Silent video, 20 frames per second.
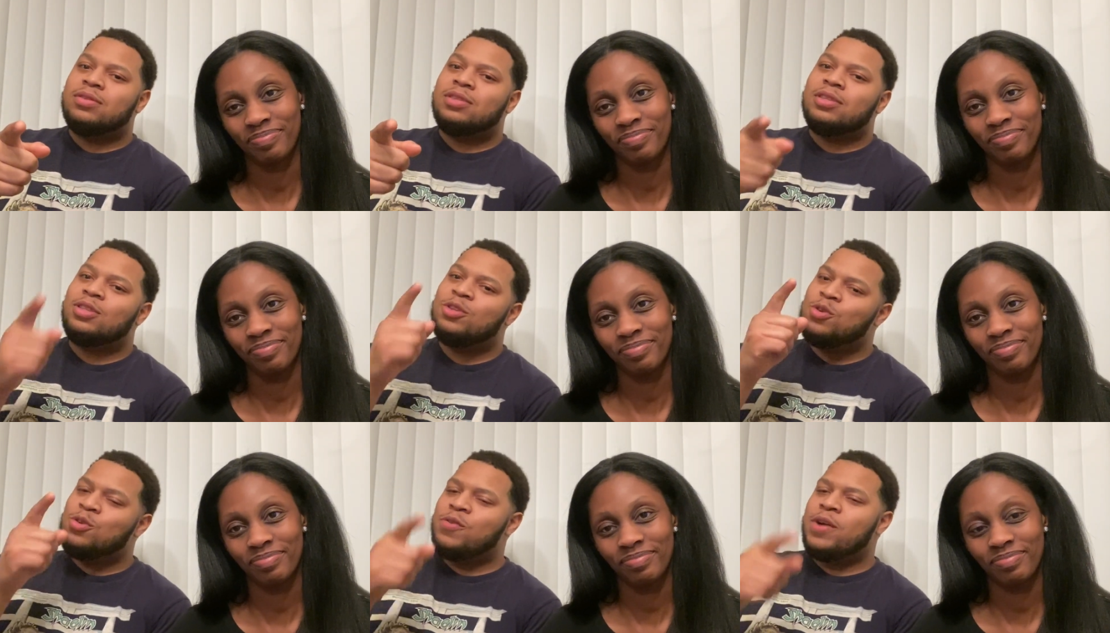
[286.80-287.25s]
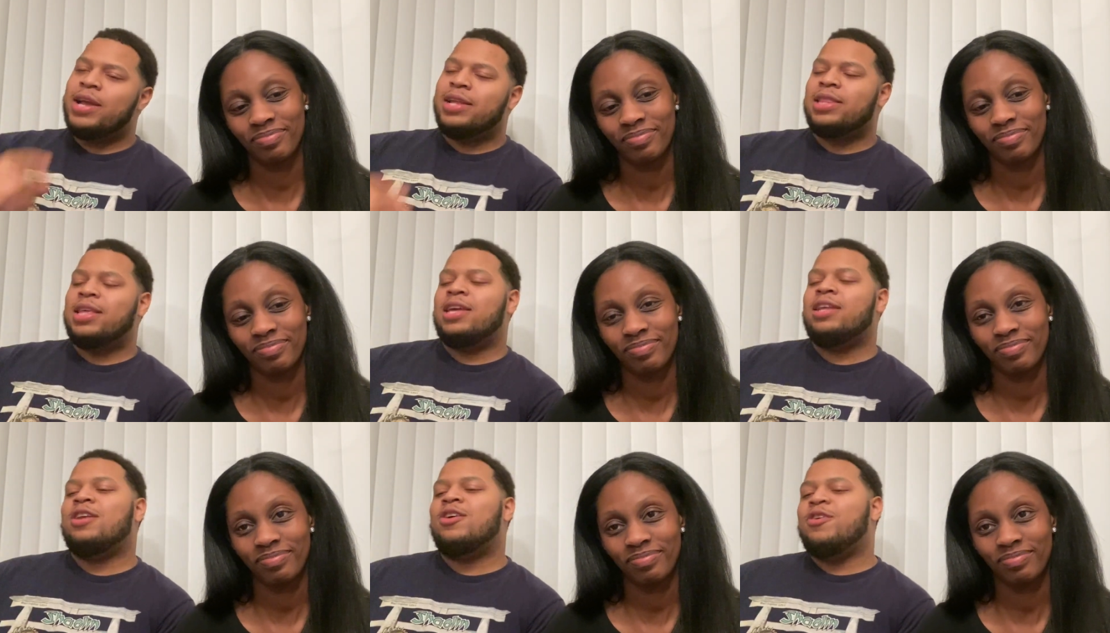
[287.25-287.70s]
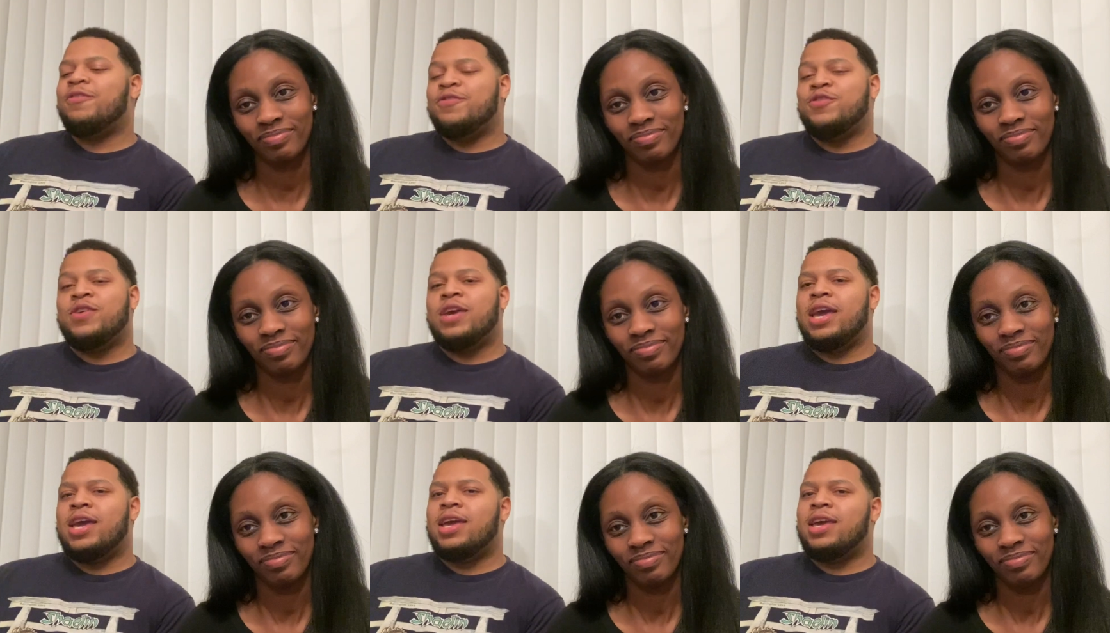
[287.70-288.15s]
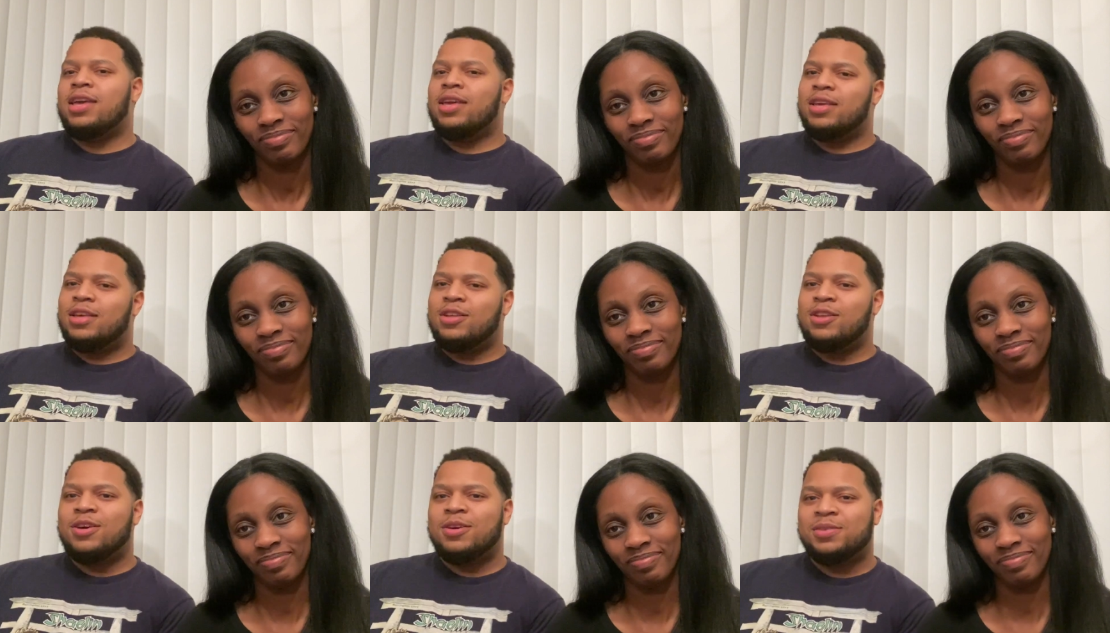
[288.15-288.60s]
Speaker 1: do the right thing, though, if you can.
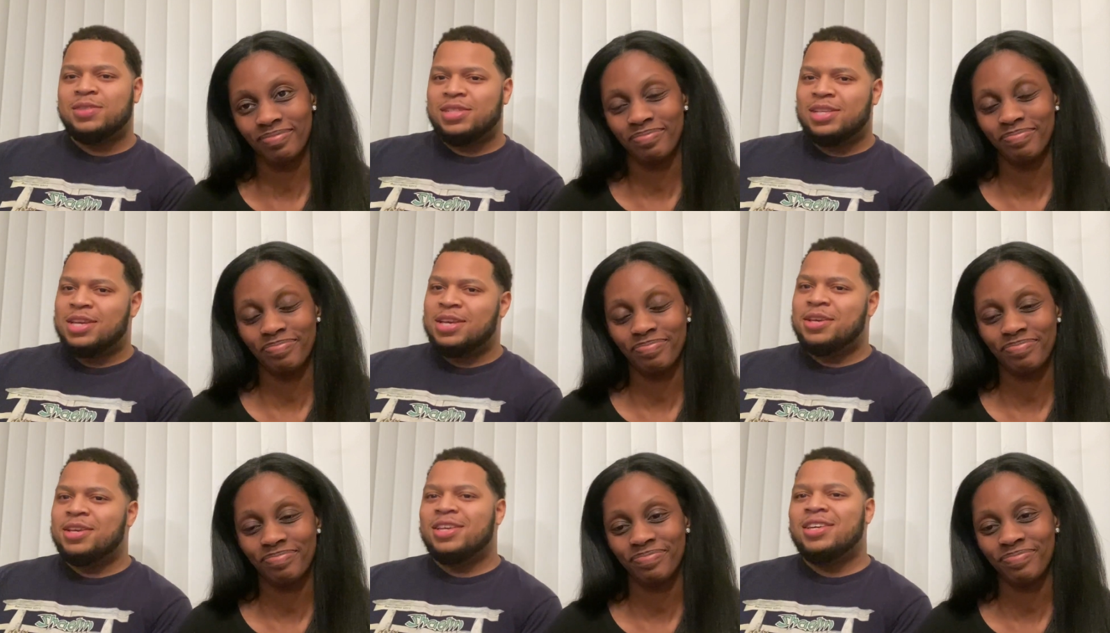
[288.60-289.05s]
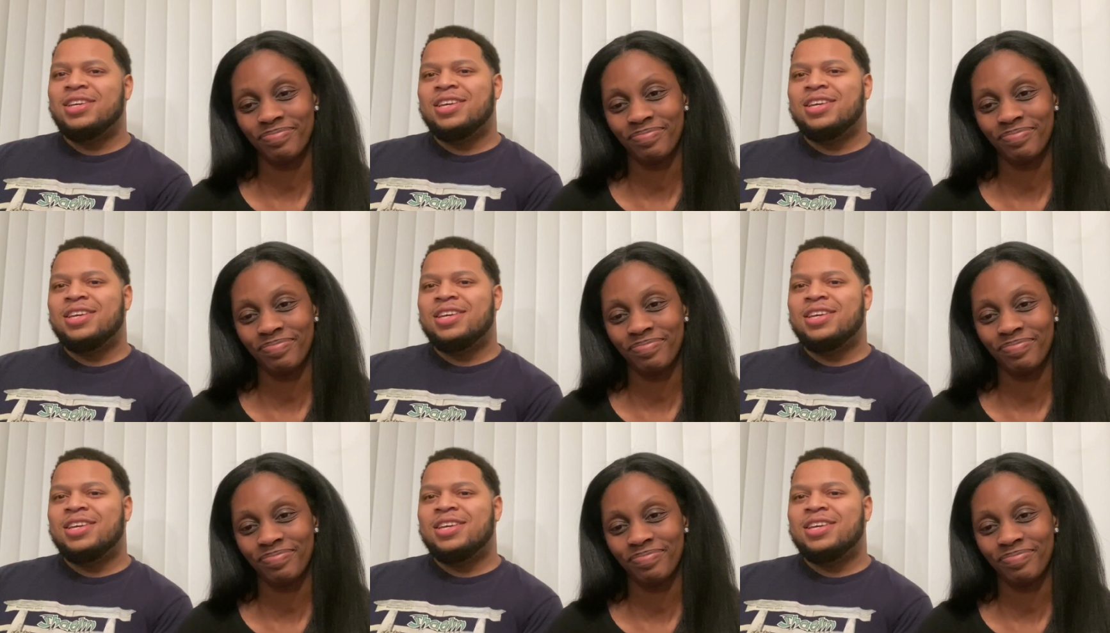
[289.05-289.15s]
You know what I'm saying?